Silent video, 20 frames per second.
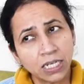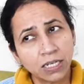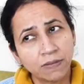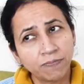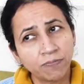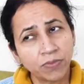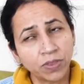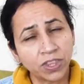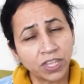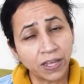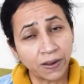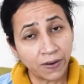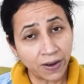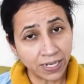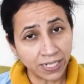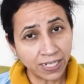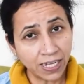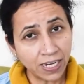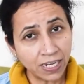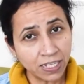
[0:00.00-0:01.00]

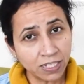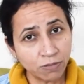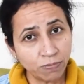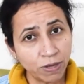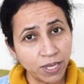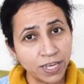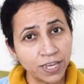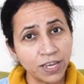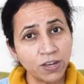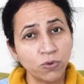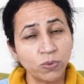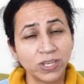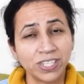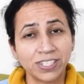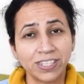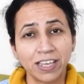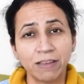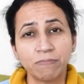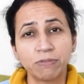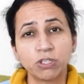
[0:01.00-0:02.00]
theoretically speaking, we
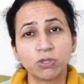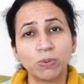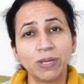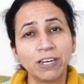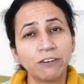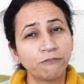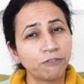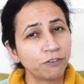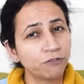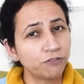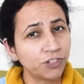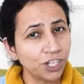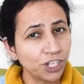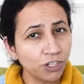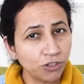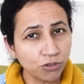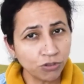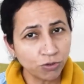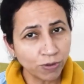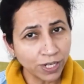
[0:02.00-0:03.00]
say between 15 to
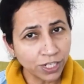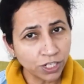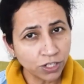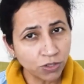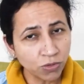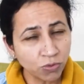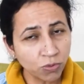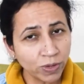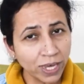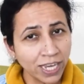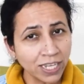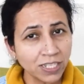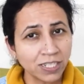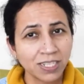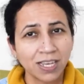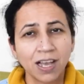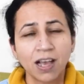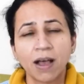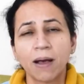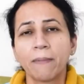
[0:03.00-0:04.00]
22 weeks,
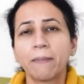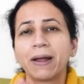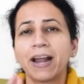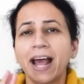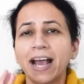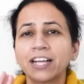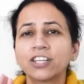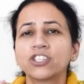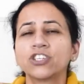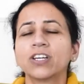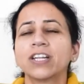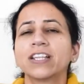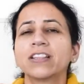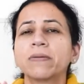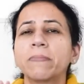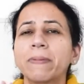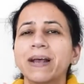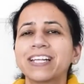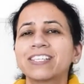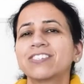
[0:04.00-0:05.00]
but actually the
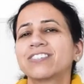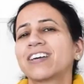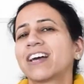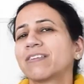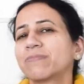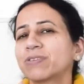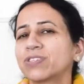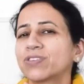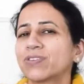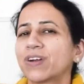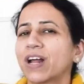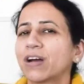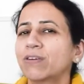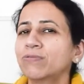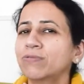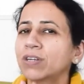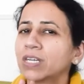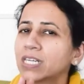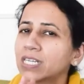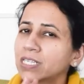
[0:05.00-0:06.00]
best time is around
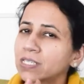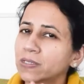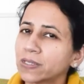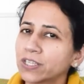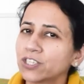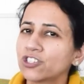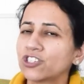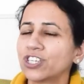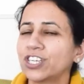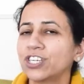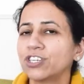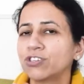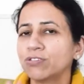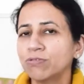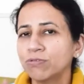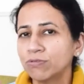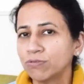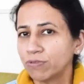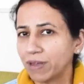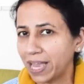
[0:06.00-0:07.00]
16 to
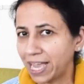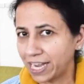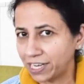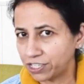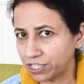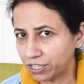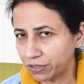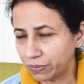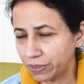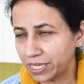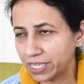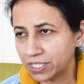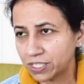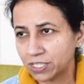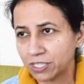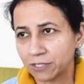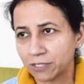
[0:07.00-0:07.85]
18 weeks.